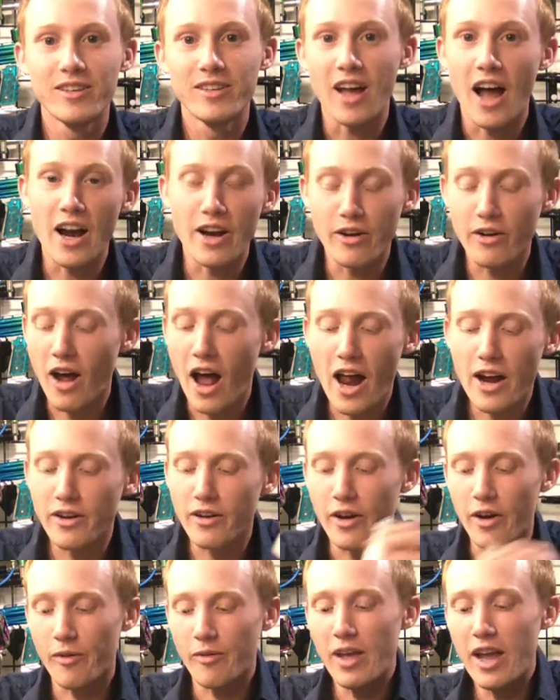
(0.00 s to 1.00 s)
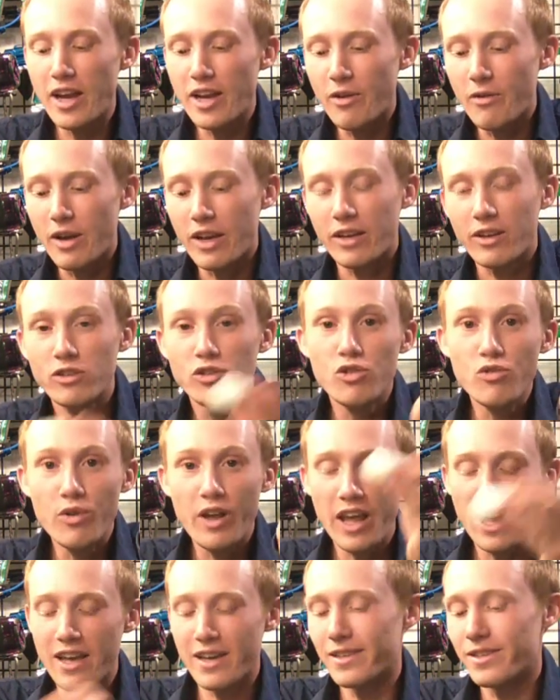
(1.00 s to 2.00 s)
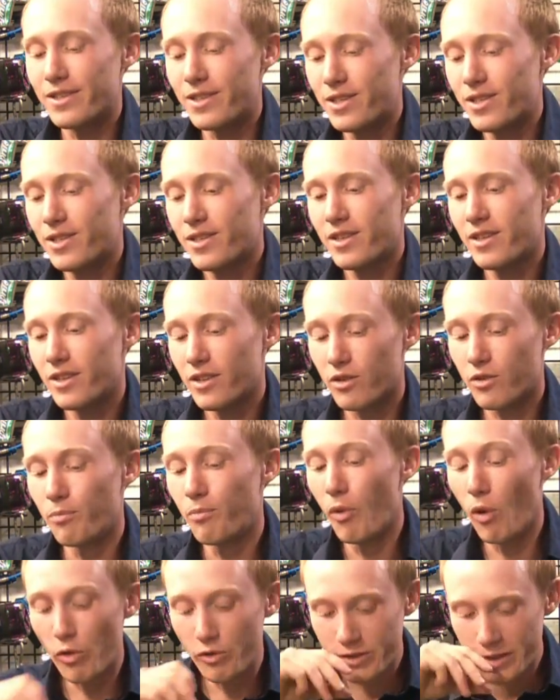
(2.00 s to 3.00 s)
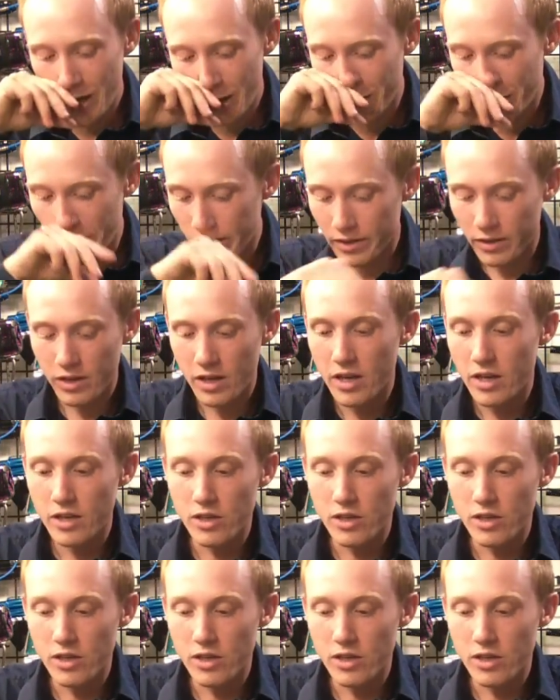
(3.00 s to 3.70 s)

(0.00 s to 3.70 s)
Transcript: I don't know. Anyway, 2 cans. They're both Delrin.